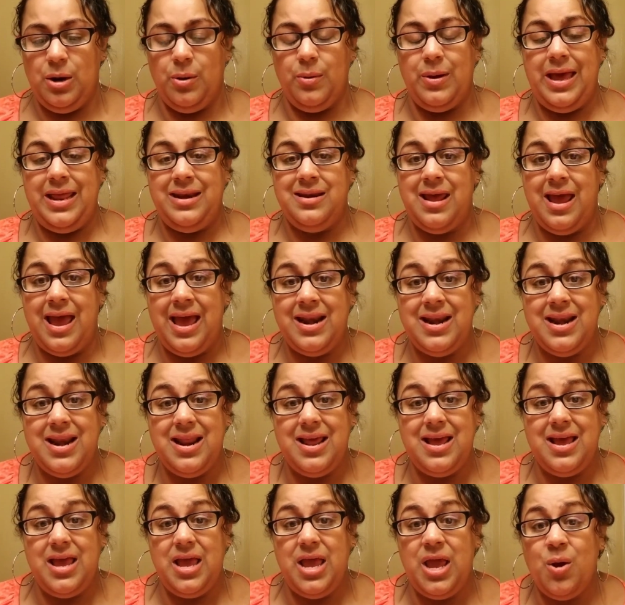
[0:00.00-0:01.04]
and
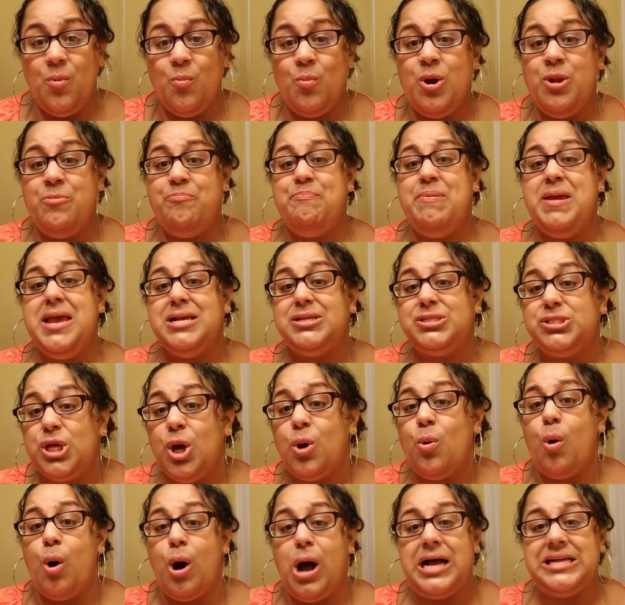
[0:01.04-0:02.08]
it would be
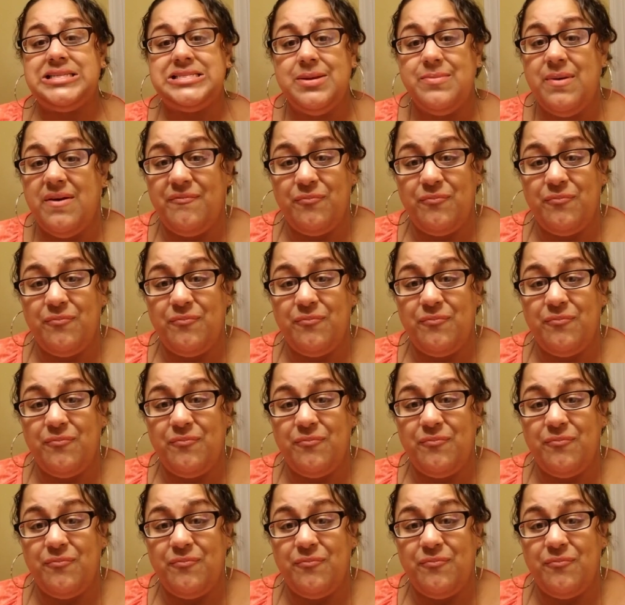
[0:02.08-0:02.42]
so awesome